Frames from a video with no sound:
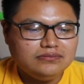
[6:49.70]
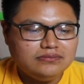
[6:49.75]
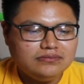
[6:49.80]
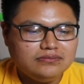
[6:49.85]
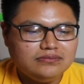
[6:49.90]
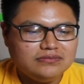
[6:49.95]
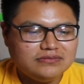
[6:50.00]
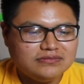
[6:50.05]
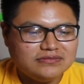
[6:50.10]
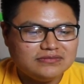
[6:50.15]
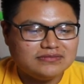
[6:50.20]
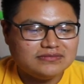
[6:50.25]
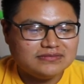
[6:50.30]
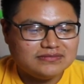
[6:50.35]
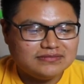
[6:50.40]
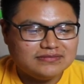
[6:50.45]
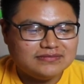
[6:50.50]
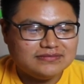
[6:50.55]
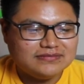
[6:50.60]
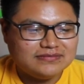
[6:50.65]

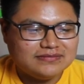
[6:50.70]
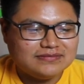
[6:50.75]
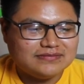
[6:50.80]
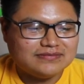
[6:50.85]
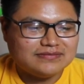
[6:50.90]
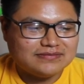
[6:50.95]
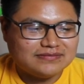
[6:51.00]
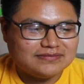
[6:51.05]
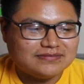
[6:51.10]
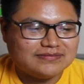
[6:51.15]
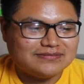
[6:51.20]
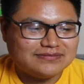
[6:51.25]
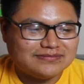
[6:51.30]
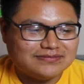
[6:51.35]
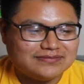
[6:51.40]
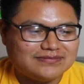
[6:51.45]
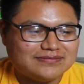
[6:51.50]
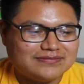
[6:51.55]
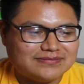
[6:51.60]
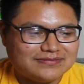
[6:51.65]

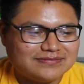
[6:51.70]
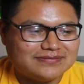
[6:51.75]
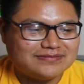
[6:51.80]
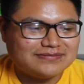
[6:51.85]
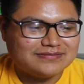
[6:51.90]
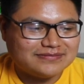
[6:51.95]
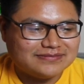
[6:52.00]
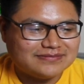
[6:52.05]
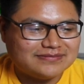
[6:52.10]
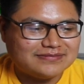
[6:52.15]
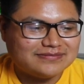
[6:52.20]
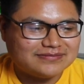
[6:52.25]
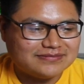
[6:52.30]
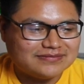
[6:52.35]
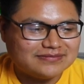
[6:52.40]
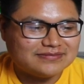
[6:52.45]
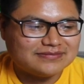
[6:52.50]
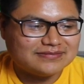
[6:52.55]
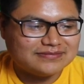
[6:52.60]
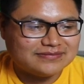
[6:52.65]

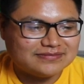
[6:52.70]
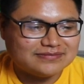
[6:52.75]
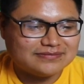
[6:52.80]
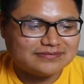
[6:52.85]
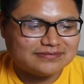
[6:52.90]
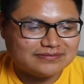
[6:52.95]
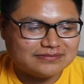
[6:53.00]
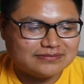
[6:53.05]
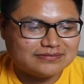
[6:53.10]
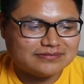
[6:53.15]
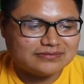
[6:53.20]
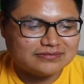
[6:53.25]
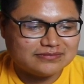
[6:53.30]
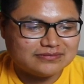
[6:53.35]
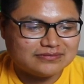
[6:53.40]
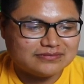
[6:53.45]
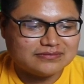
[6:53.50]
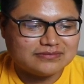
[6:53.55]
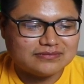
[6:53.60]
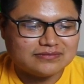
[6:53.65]

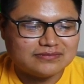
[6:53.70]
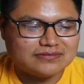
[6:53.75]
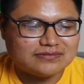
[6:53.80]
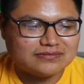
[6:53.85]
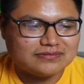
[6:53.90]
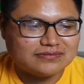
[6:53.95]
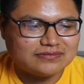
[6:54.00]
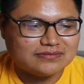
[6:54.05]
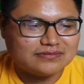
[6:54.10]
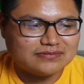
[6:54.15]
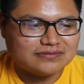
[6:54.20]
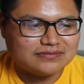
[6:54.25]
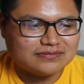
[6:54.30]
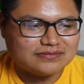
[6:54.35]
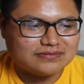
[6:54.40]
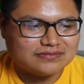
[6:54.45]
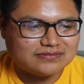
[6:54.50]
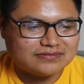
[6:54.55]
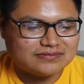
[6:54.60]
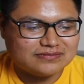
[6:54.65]

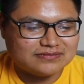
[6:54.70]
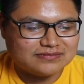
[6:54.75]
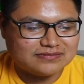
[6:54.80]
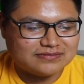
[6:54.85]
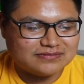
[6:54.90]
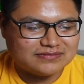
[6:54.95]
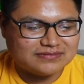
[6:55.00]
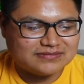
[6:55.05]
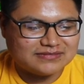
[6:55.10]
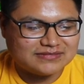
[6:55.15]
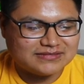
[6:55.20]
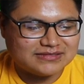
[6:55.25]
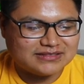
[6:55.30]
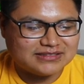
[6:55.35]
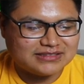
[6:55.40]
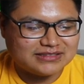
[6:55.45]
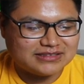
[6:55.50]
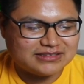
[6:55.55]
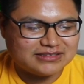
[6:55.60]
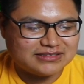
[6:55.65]

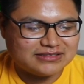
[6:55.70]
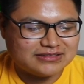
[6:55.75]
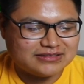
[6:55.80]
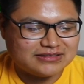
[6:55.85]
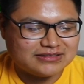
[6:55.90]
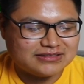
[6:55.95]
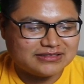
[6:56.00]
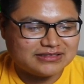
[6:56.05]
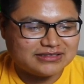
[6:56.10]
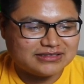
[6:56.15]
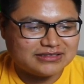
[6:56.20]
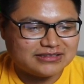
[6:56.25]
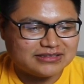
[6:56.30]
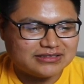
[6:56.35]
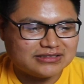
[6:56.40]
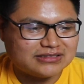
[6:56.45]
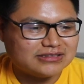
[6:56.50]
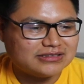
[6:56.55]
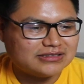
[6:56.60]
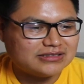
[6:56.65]

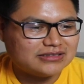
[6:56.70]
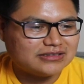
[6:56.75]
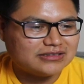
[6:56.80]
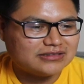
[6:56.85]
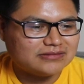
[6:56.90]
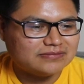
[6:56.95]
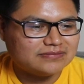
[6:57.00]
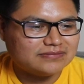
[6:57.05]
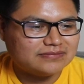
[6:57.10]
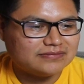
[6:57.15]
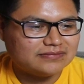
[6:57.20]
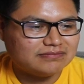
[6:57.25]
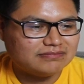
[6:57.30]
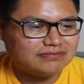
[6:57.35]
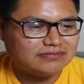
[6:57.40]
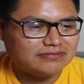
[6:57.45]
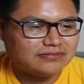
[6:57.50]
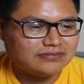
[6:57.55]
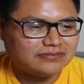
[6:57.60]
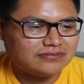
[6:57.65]
No words are spoken by the person on screen.